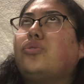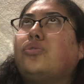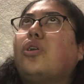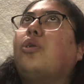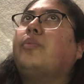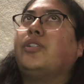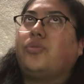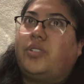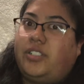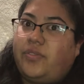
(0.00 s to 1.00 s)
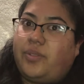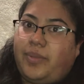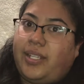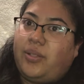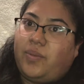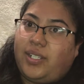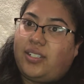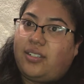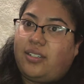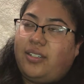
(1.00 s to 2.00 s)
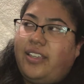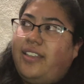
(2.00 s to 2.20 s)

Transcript: so much worse for me in the winter.